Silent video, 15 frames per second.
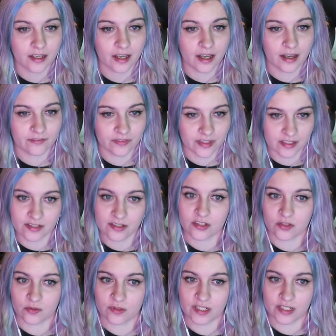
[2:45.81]
of these
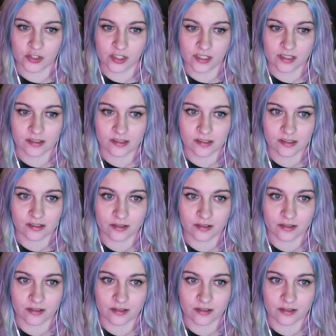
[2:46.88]
two digits.